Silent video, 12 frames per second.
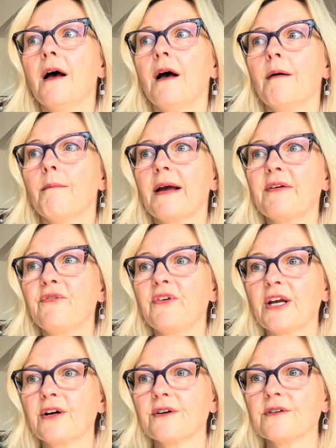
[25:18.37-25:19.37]
my
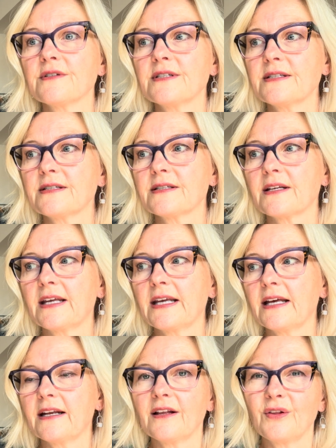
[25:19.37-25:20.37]
fingers
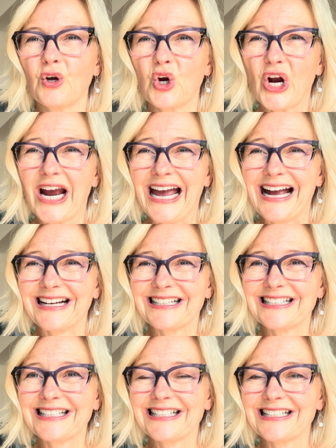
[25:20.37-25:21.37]
get a little
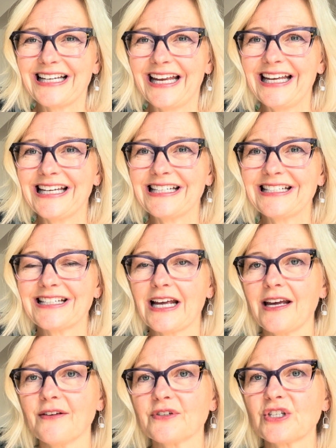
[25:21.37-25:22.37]
cracked, and I
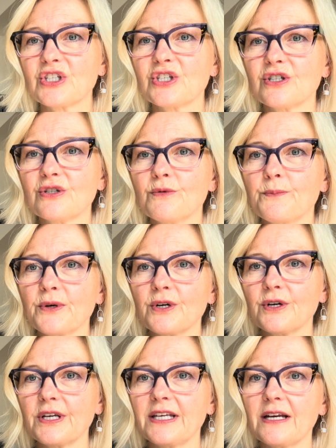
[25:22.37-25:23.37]
have a super
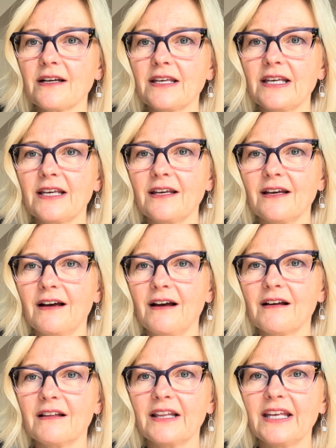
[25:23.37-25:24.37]
yucky,
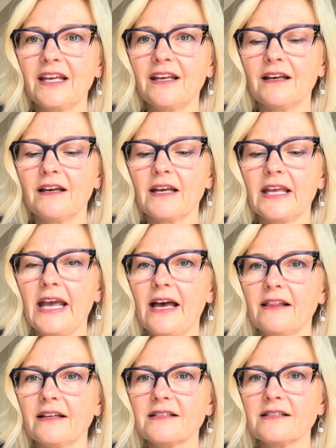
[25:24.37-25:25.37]
ugly
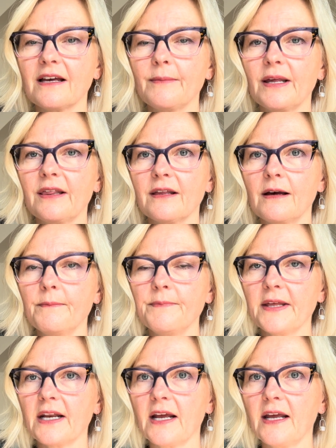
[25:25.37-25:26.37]
callus on my thumb
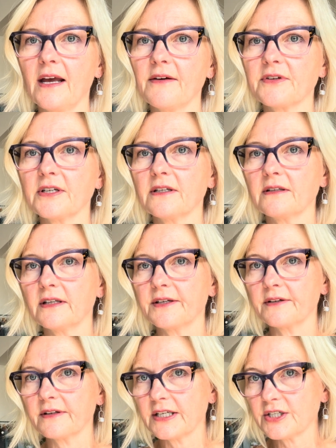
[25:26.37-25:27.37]
that I have to
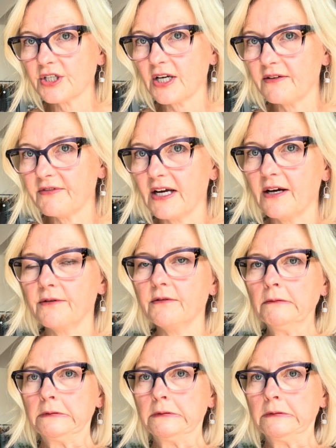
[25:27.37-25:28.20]
literally shave down.